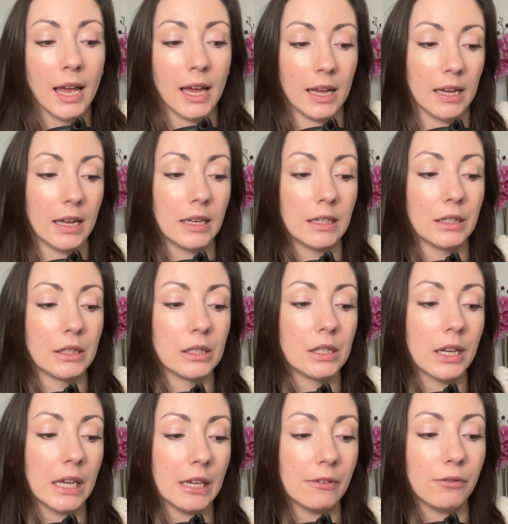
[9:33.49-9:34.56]
And
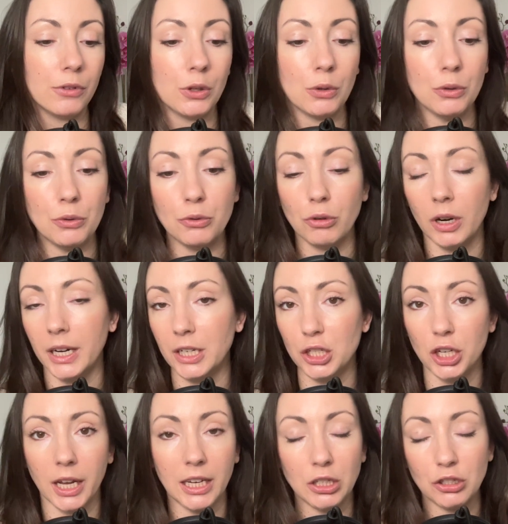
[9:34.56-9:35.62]
if you try and
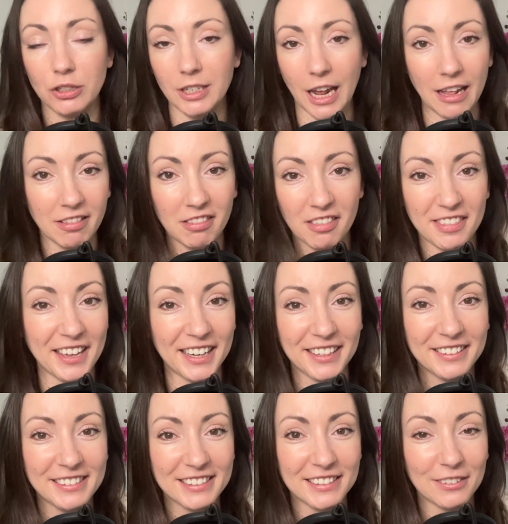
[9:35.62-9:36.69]
change 10
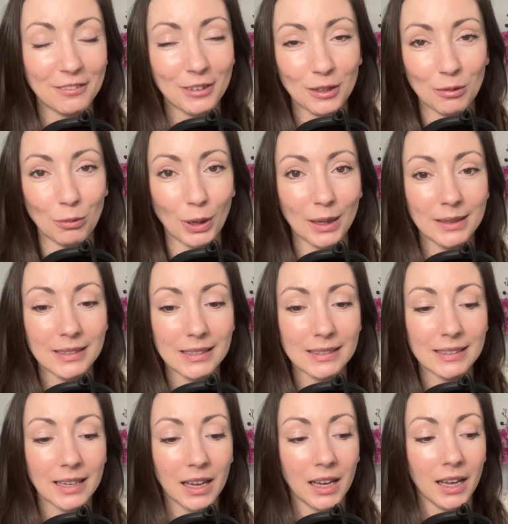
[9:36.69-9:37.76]
things all at
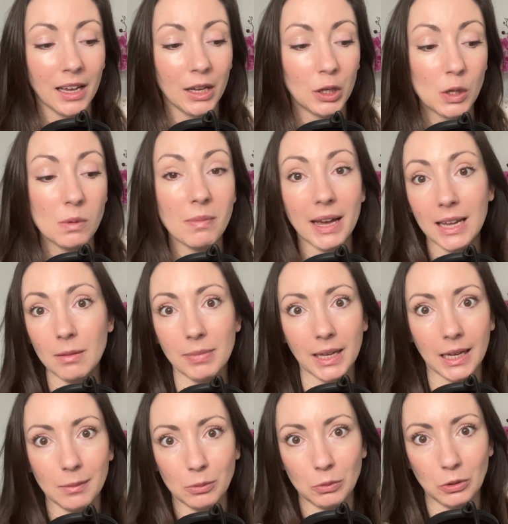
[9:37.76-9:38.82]
once, you may be
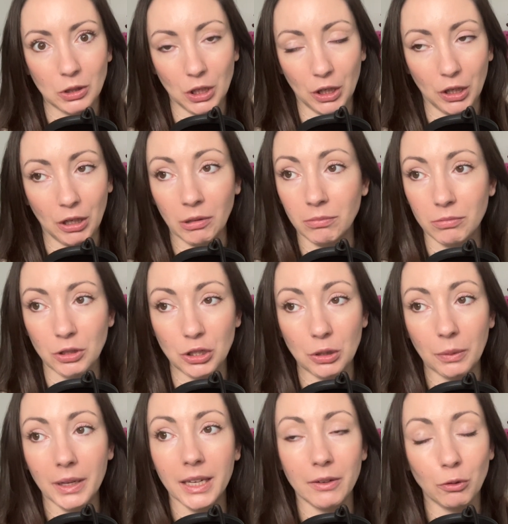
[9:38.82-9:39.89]
able to
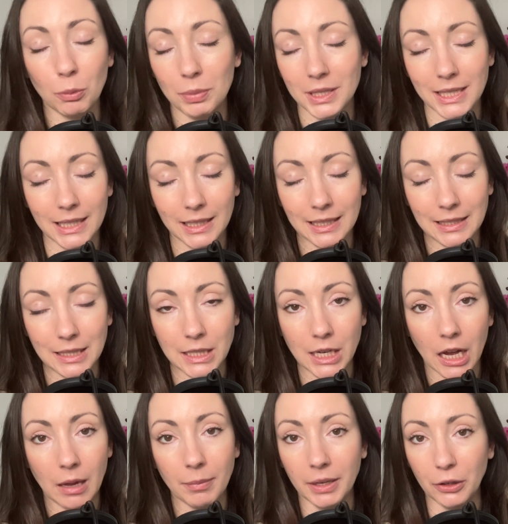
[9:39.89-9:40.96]
do it if you're particularly
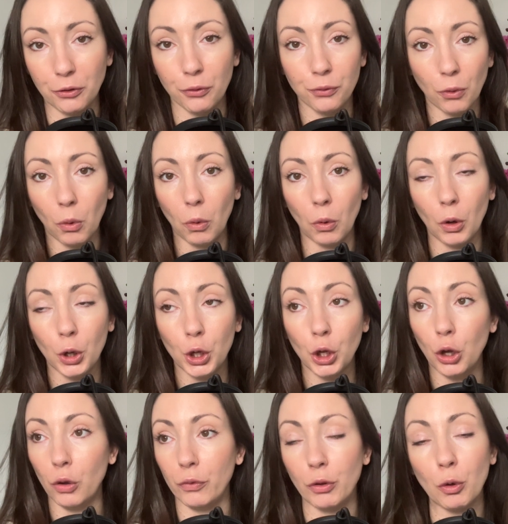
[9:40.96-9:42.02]
determined for
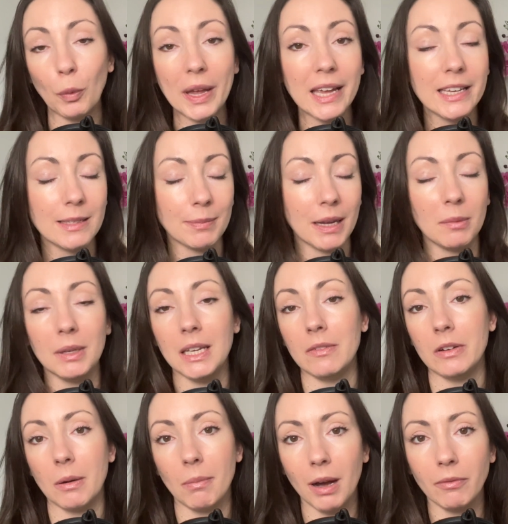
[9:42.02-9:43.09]
a few weeks, maybe
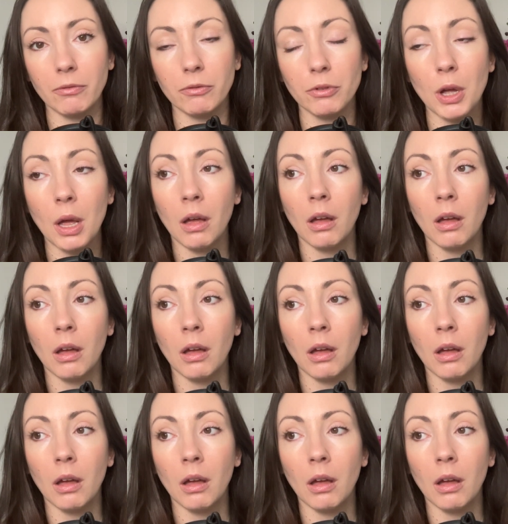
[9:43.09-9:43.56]
even a month.